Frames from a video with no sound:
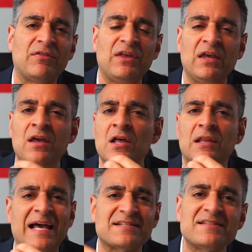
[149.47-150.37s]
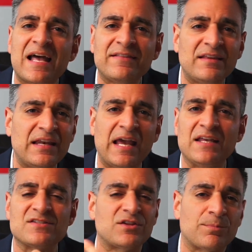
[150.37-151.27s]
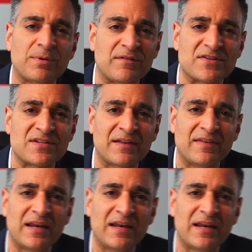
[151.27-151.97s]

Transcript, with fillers: the last 90 days to the previous 90